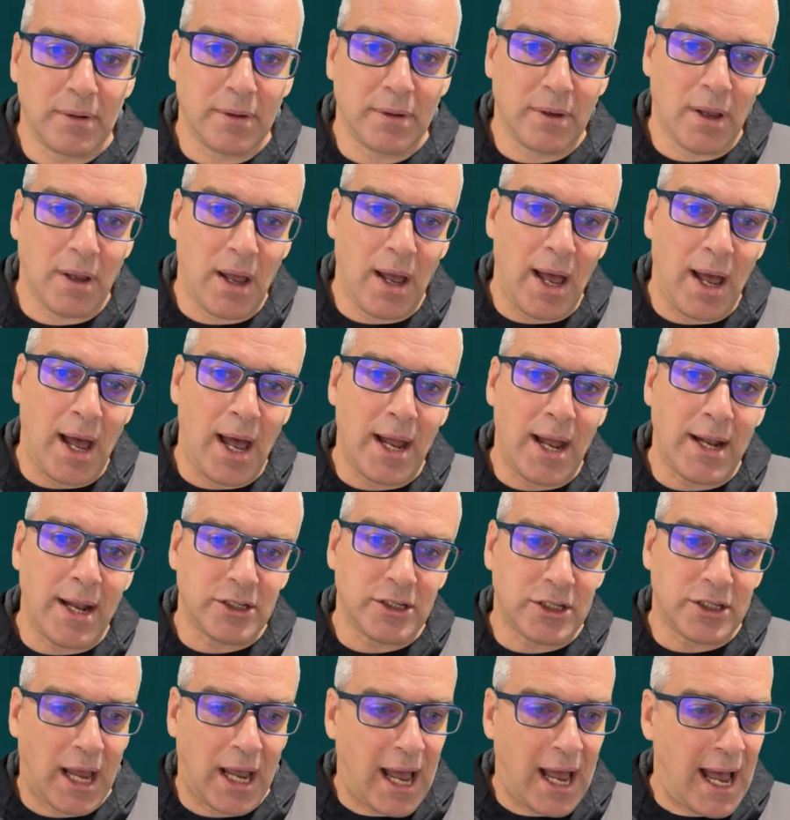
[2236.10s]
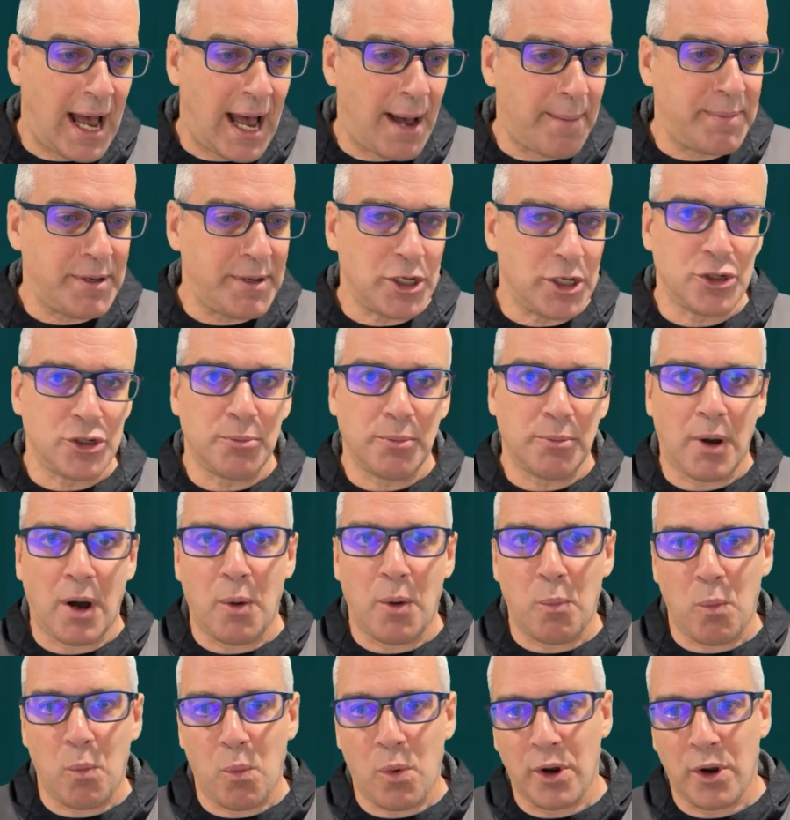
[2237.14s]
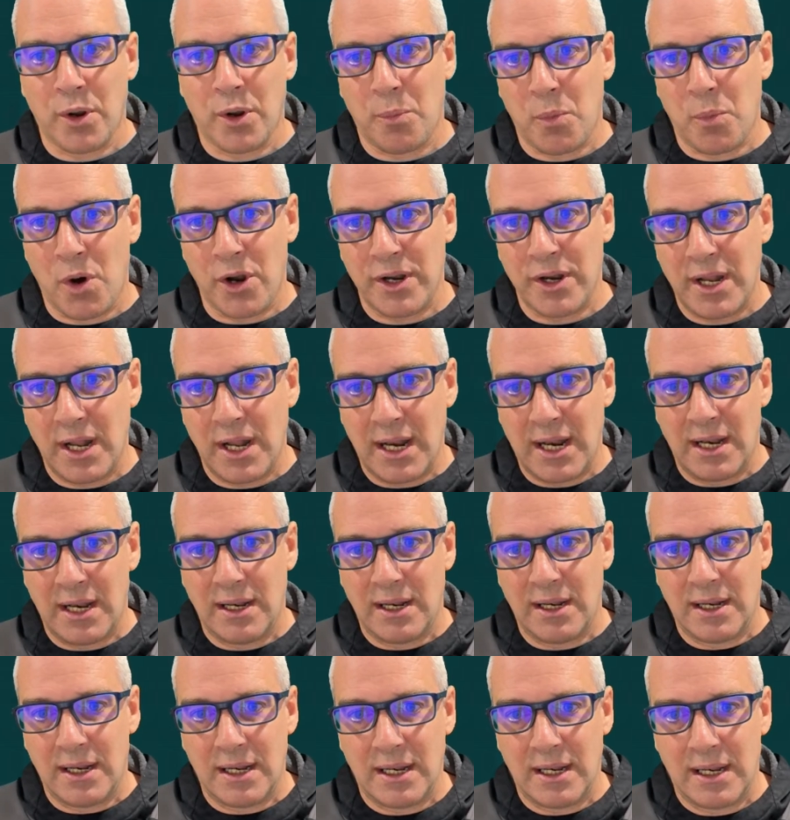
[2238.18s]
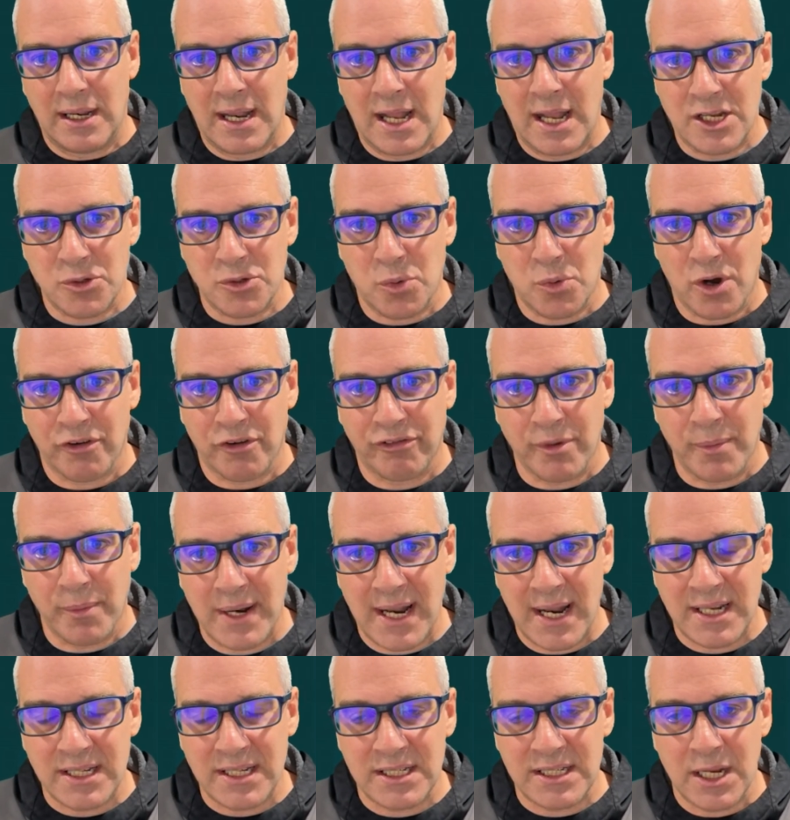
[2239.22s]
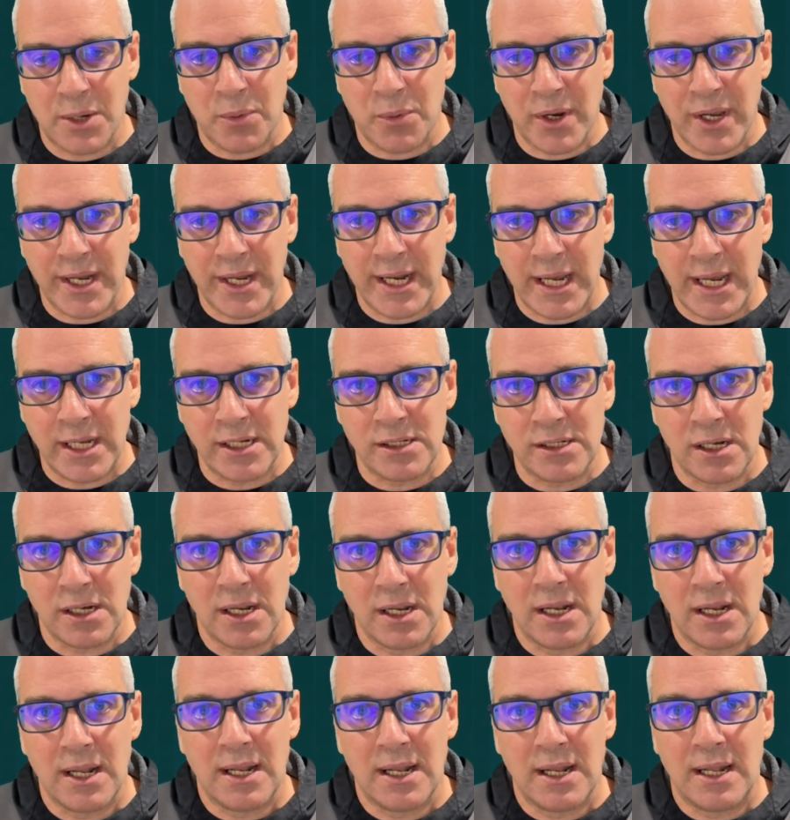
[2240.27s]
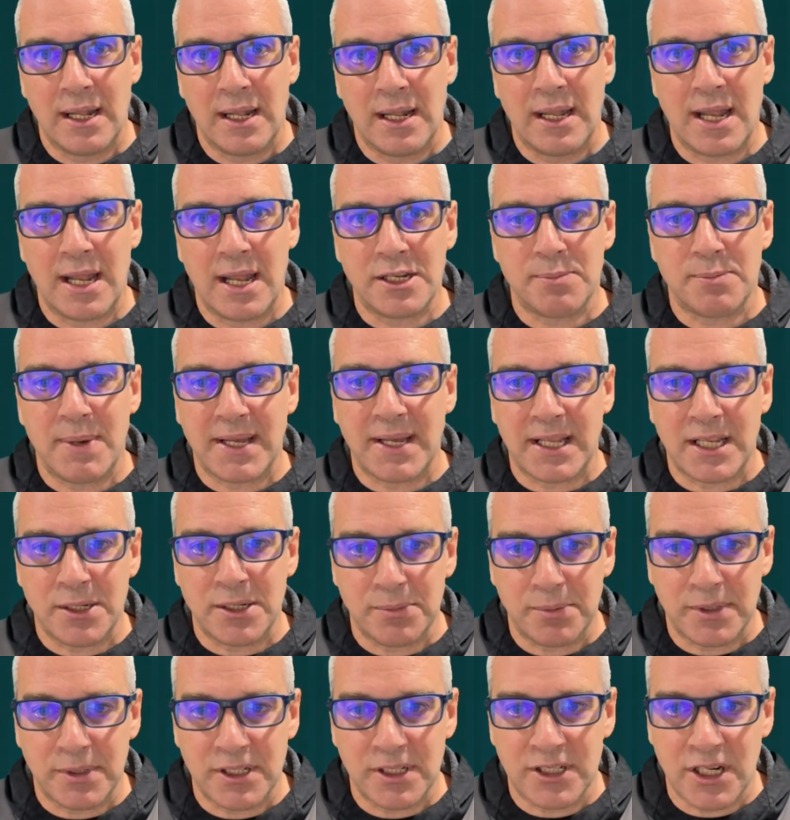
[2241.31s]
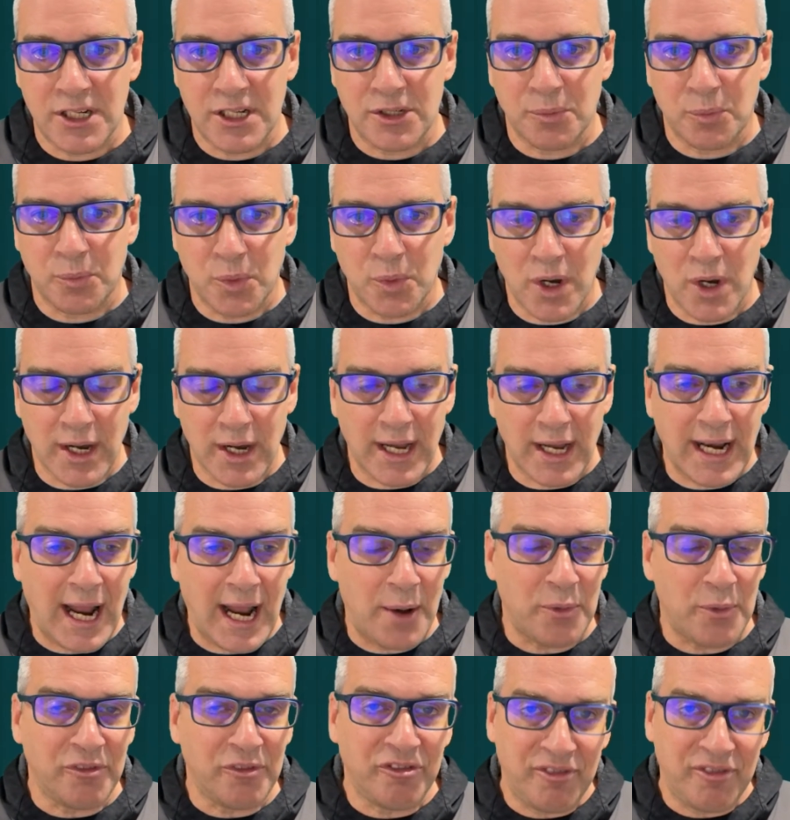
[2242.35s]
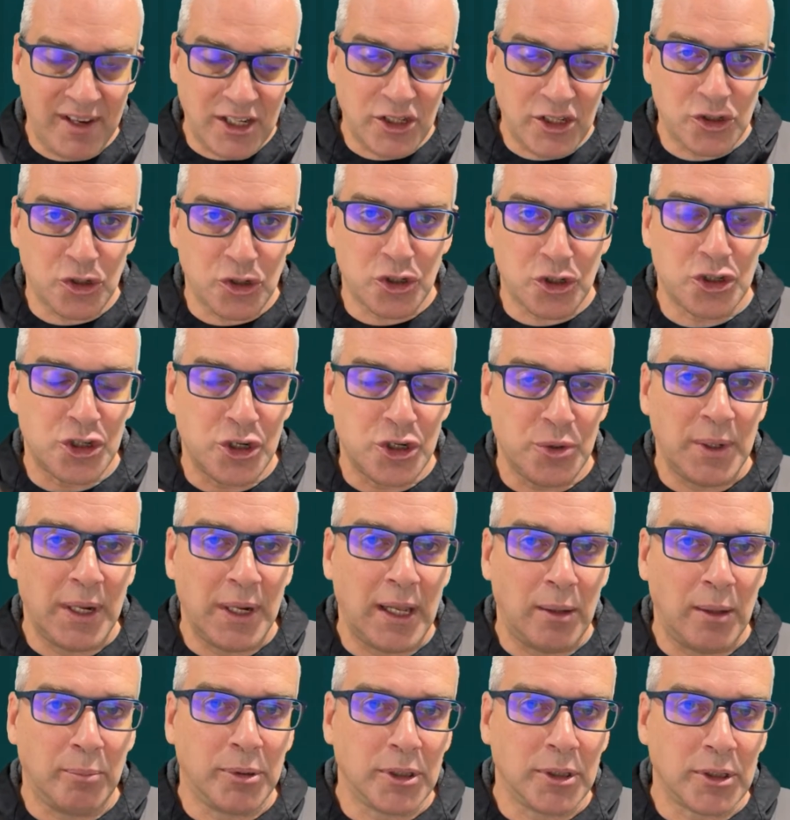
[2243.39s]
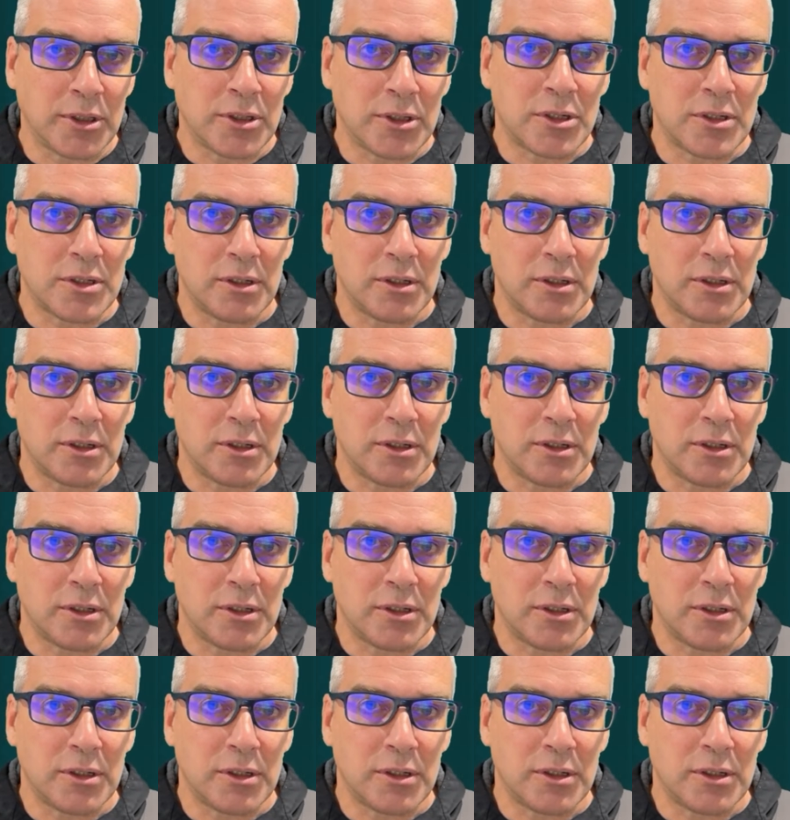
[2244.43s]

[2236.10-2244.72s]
and happy to jump on one-on-one. Let's walk through it. Let's see what you need. Let's make this system work, and I will fix those 2 little bugs